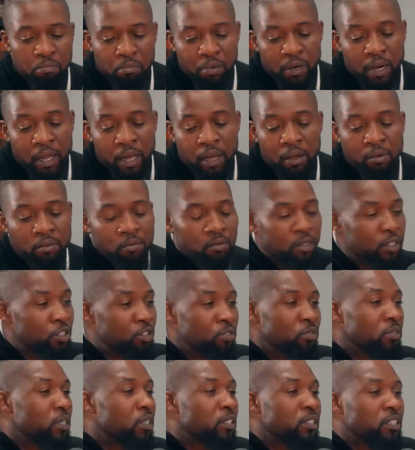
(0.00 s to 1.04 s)
playing what
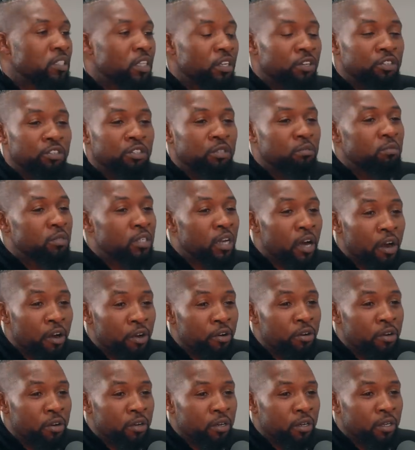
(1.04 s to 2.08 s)
you consider some
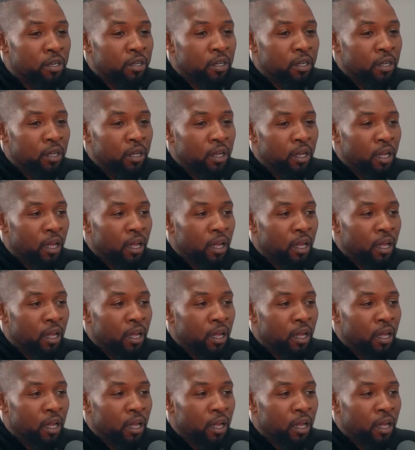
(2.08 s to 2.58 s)
dirt. Yeah.